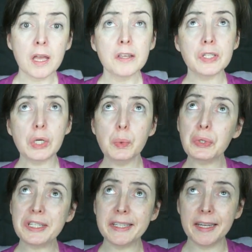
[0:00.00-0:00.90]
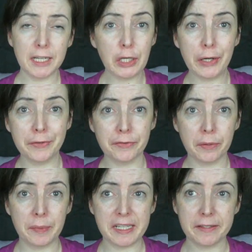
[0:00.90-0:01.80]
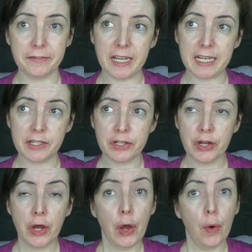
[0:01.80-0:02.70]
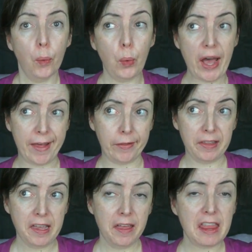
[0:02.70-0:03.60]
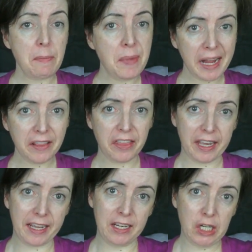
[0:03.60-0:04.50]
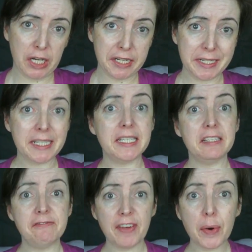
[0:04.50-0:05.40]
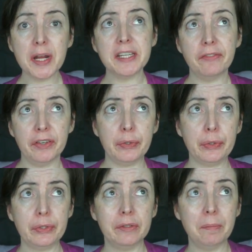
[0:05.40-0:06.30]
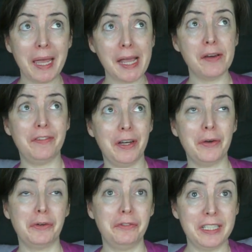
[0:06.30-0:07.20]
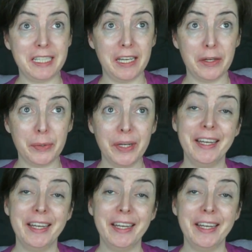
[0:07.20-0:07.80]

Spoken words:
So what did I learn from this event? Well, the main thing I learned is it's very difficult to make a viral video.